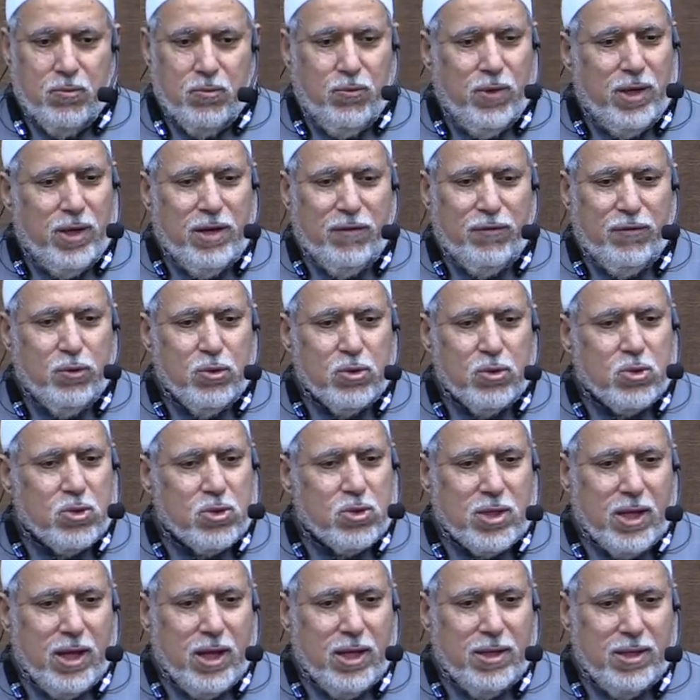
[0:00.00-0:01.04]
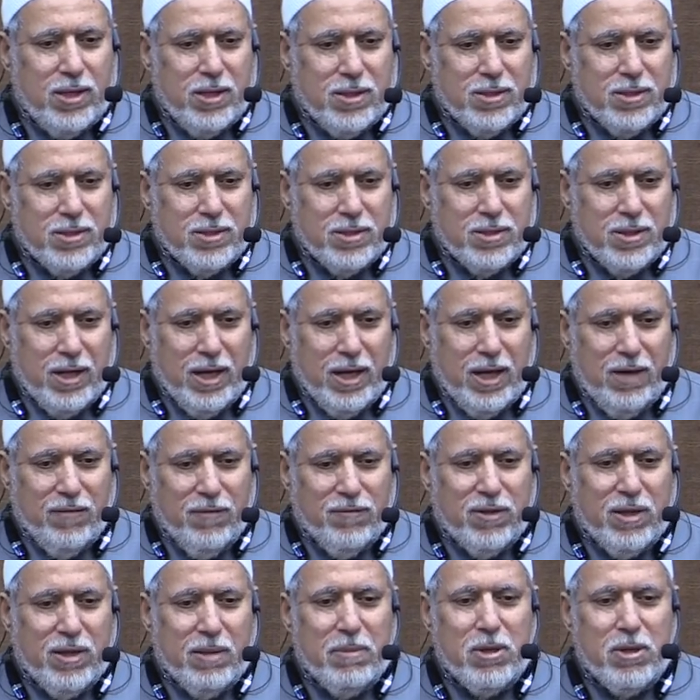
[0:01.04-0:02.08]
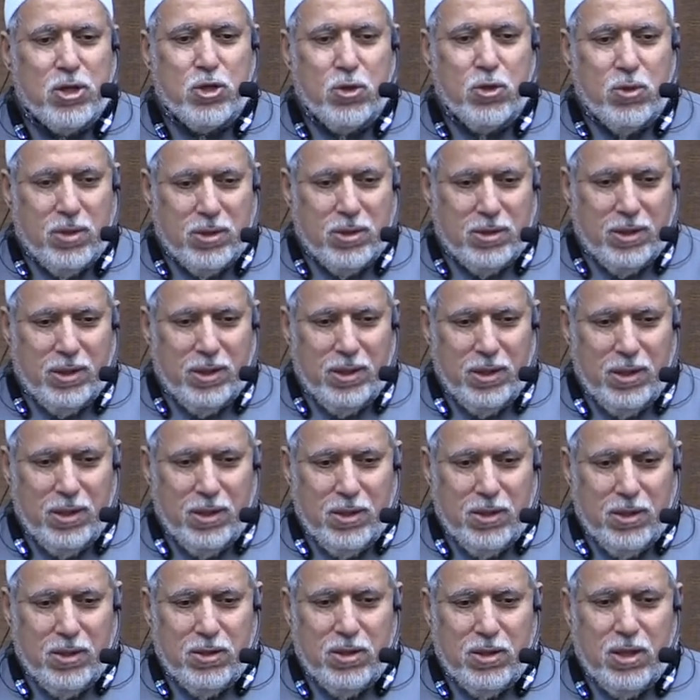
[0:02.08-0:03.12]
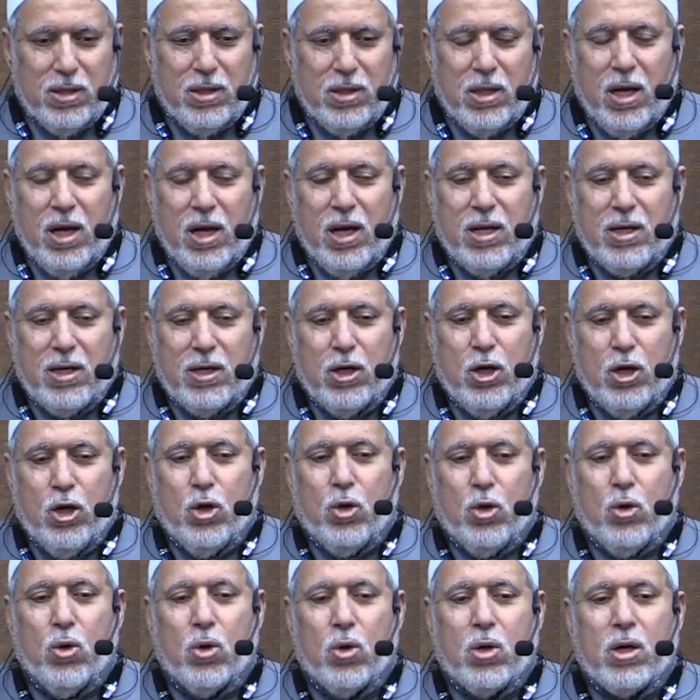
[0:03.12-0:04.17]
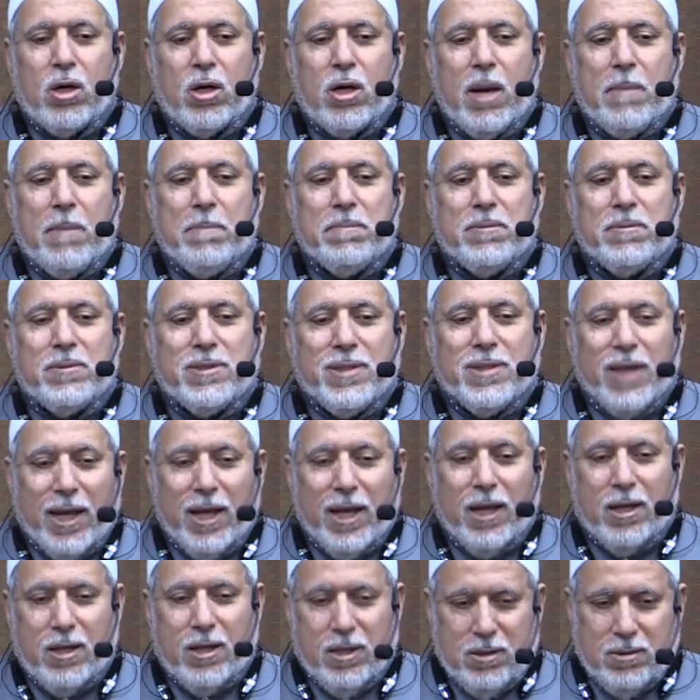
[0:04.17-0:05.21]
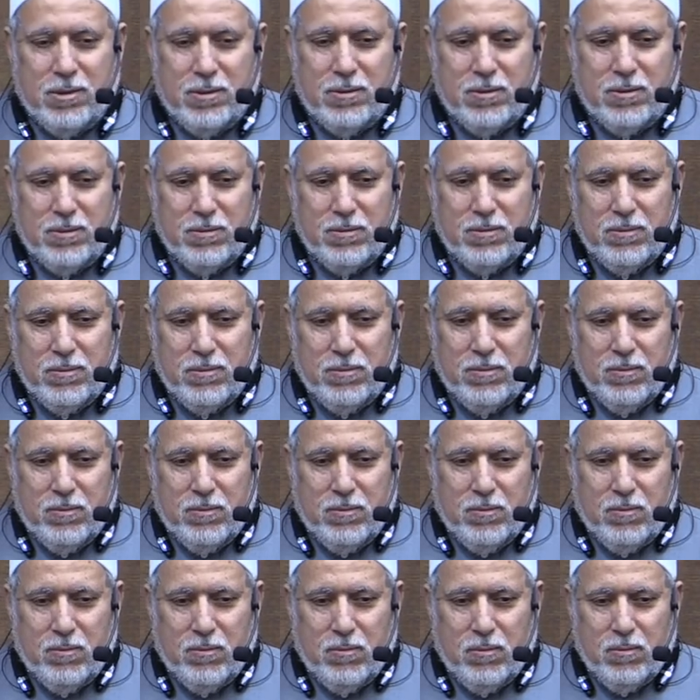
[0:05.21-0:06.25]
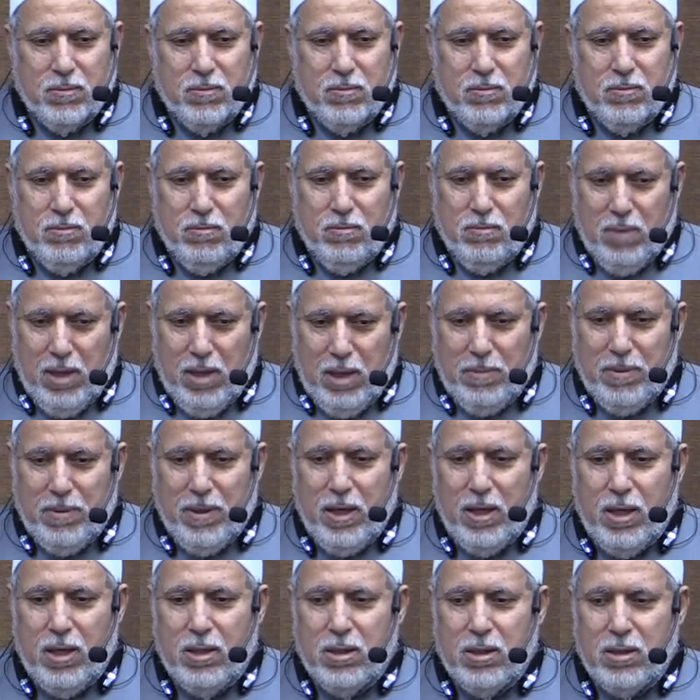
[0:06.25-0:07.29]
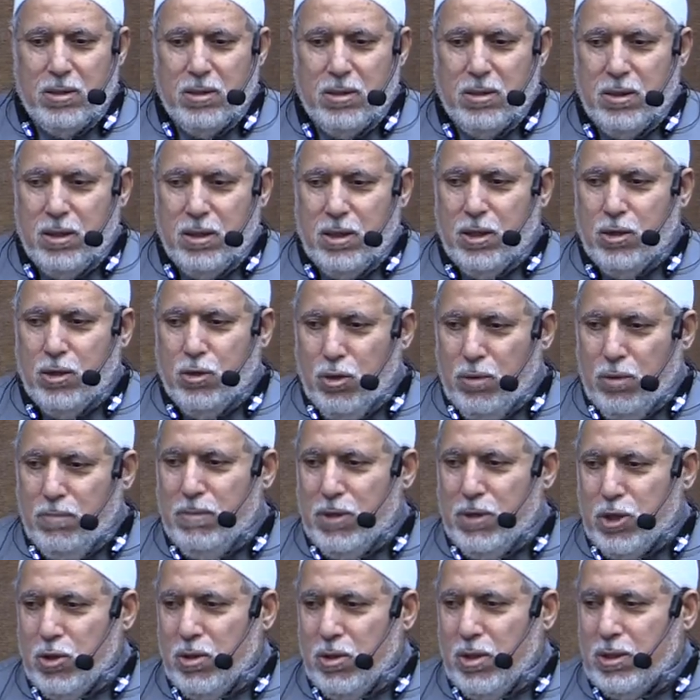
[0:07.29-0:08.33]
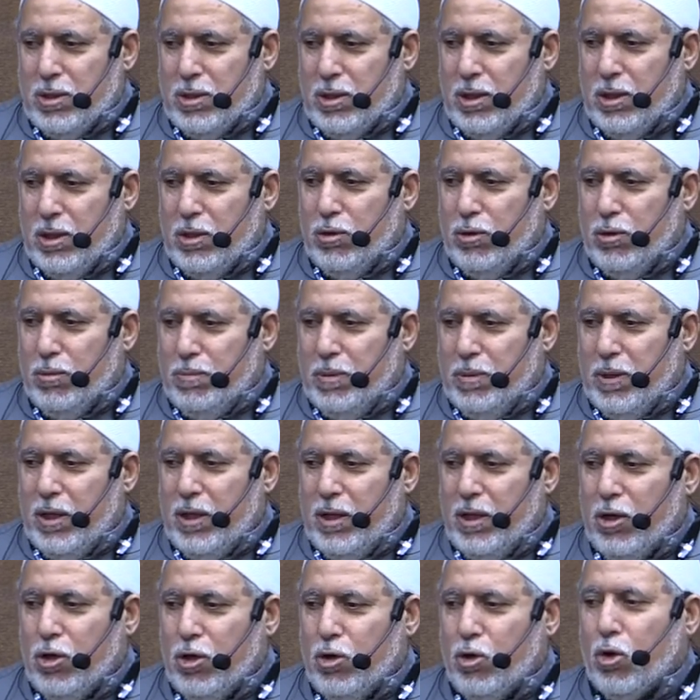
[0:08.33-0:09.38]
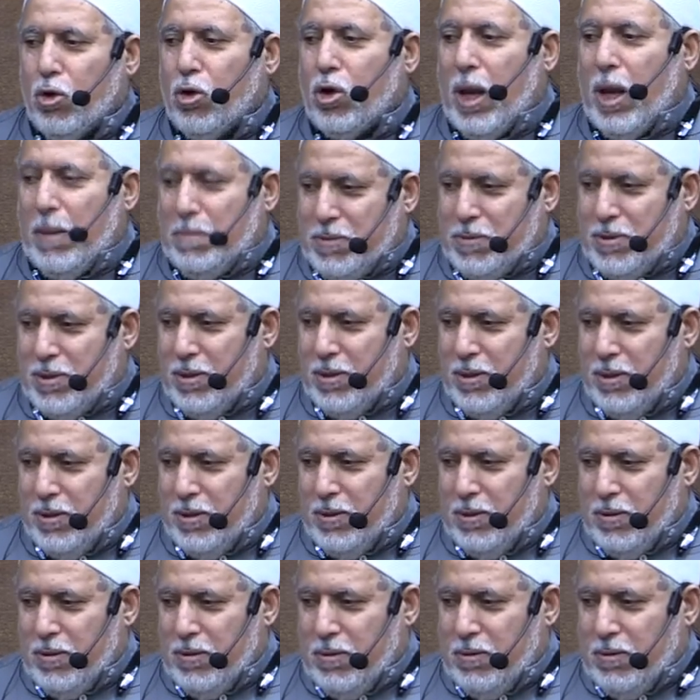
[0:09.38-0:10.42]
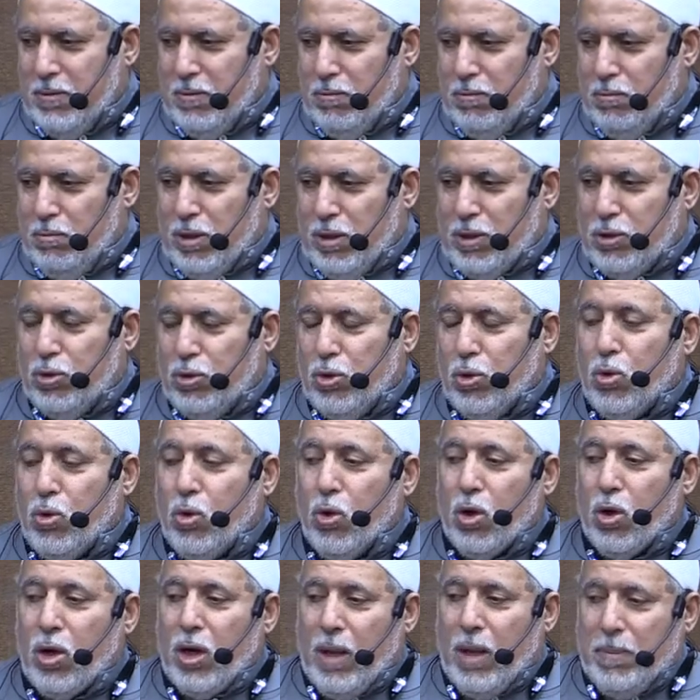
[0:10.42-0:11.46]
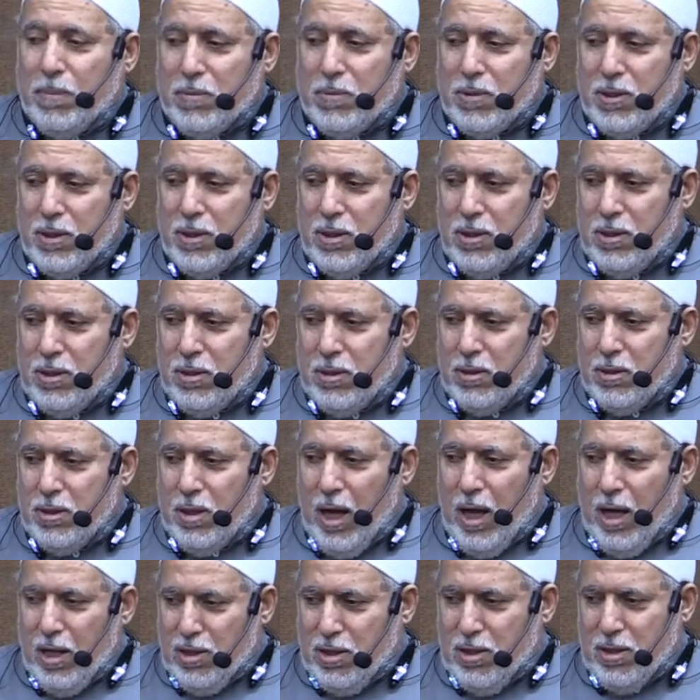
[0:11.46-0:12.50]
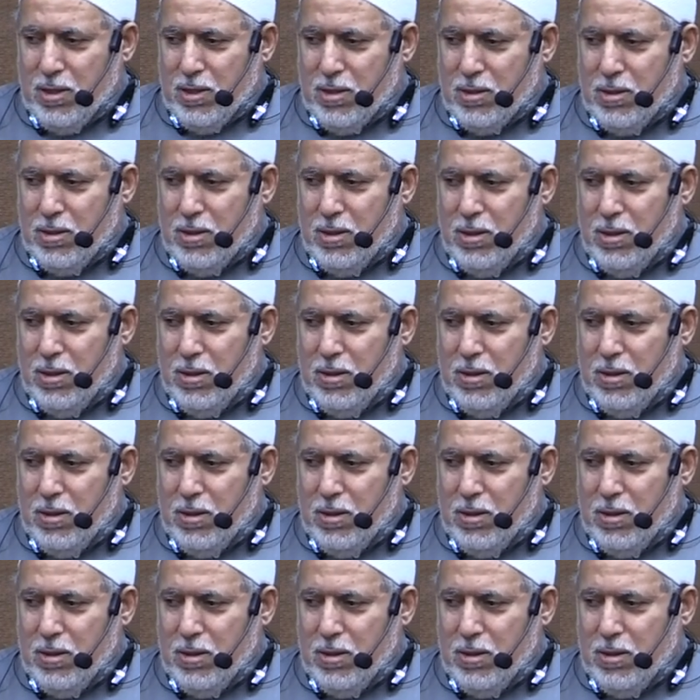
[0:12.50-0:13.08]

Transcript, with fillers: very few societies have the majority that are corrupting. Maybe a good majority could be corrupt, but to corrupt others,